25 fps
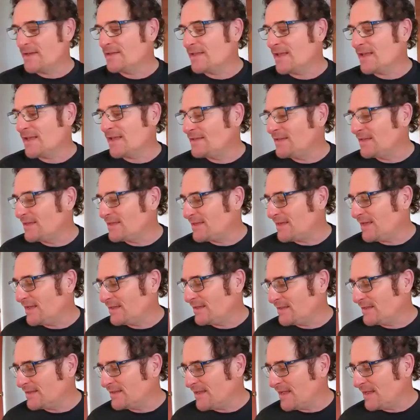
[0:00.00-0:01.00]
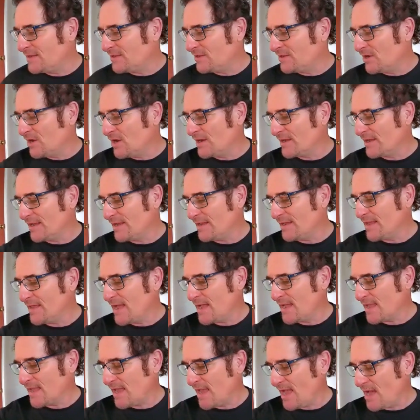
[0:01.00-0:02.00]
like to think that dog in
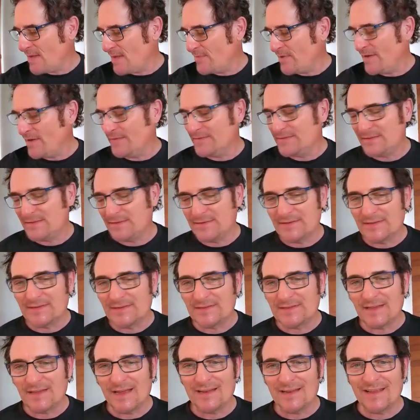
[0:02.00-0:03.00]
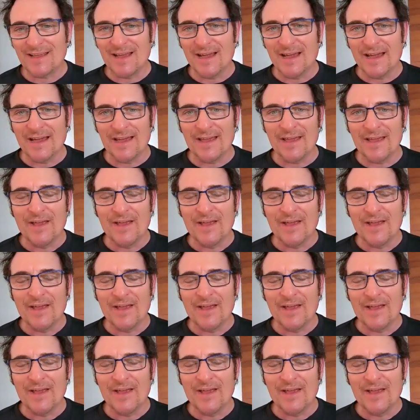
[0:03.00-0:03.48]
that cab obviously was a stunt guy.